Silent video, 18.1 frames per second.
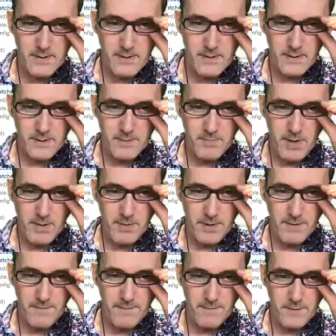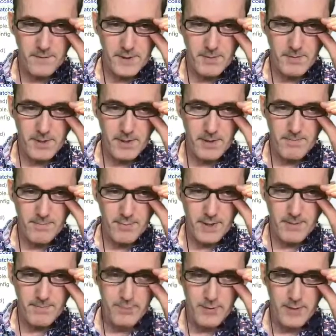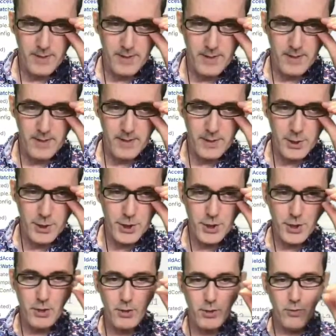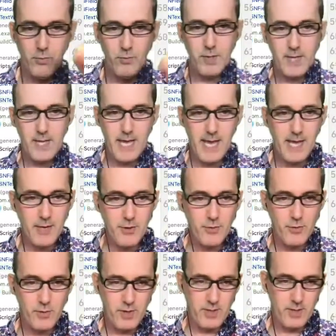It's probably the first time I've done a breakpoint on the show with Android.